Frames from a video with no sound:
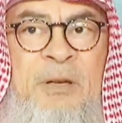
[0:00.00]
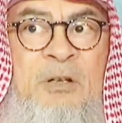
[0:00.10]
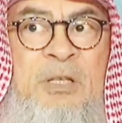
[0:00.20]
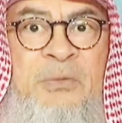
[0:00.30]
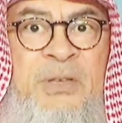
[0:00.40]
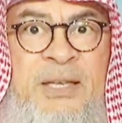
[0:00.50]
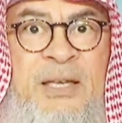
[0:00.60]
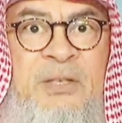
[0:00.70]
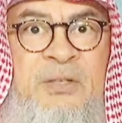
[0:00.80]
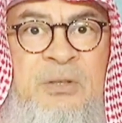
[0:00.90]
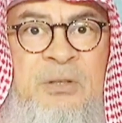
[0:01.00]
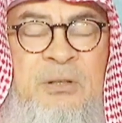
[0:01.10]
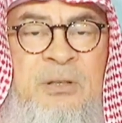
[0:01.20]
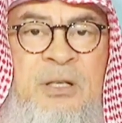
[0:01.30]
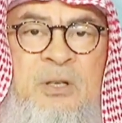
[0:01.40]
Because if he is,
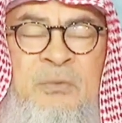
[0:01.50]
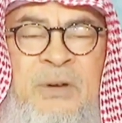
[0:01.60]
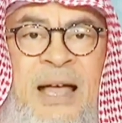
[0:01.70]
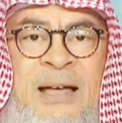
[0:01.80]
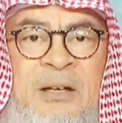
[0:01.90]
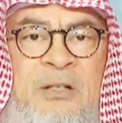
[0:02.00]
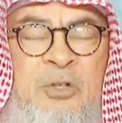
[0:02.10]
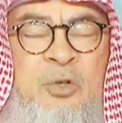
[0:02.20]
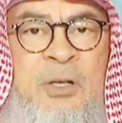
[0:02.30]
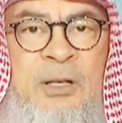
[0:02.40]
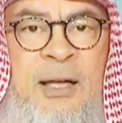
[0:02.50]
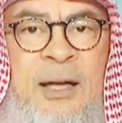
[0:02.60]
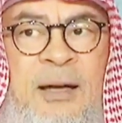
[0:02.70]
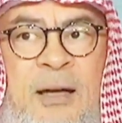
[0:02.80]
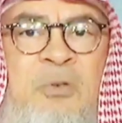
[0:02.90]
then you've angered your
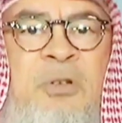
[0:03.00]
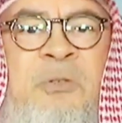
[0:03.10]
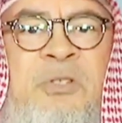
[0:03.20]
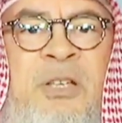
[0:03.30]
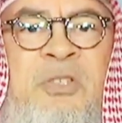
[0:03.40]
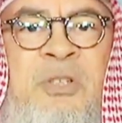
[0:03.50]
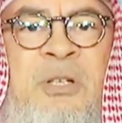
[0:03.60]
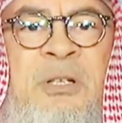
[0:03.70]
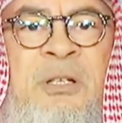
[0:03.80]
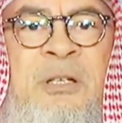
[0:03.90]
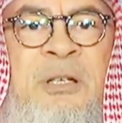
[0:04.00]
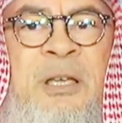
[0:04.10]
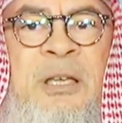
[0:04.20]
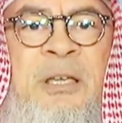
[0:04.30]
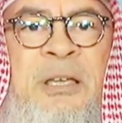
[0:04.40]
Allah. How could such
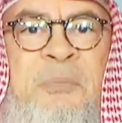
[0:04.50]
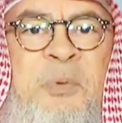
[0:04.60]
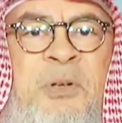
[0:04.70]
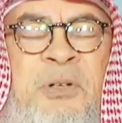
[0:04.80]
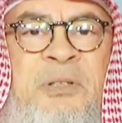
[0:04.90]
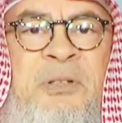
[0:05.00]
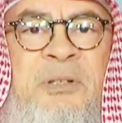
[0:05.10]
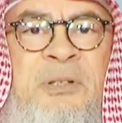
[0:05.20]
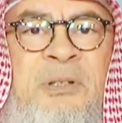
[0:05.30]
a hypocrite,